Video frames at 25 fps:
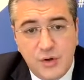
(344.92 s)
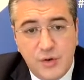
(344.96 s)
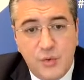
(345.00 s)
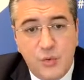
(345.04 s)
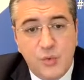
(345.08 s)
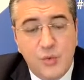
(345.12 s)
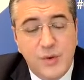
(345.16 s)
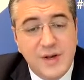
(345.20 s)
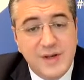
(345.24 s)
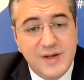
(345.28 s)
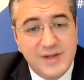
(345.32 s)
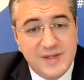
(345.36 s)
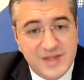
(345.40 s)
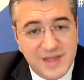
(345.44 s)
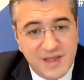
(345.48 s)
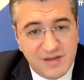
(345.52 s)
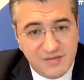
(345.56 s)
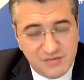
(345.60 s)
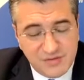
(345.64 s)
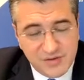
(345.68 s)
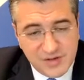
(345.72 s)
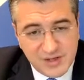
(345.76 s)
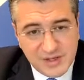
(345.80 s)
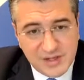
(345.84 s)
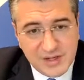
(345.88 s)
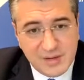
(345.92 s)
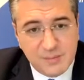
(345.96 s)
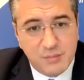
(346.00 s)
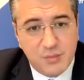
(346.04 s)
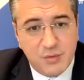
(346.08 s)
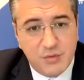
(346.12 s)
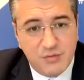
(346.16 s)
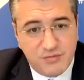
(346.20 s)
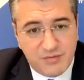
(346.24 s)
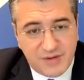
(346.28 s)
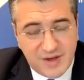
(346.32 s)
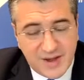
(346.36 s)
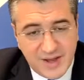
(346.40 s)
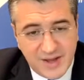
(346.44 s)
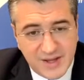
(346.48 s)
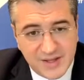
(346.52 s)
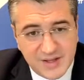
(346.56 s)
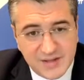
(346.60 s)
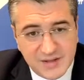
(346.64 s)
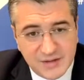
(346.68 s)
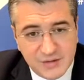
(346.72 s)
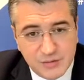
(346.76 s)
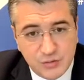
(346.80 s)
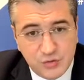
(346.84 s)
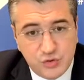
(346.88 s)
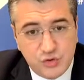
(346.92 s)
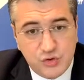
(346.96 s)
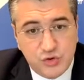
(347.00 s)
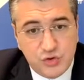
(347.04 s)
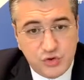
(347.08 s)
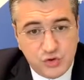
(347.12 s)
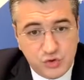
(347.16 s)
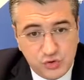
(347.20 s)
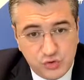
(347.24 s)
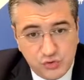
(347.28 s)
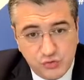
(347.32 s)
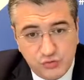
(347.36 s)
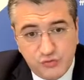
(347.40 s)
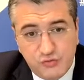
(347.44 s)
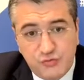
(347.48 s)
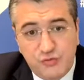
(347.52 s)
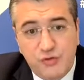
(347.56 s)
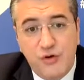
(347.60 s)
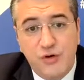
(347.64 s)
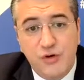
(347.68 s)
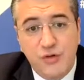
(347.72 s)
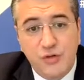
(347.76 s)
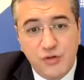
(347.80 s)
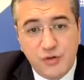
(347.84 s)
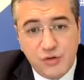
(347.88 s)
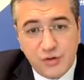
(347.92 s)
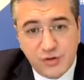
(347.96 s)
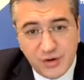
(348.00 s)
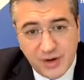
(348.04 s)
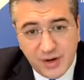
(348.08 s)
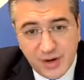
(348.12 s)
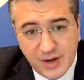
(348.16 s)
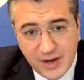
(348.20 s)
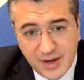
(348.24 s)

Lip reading: will definitely provide to further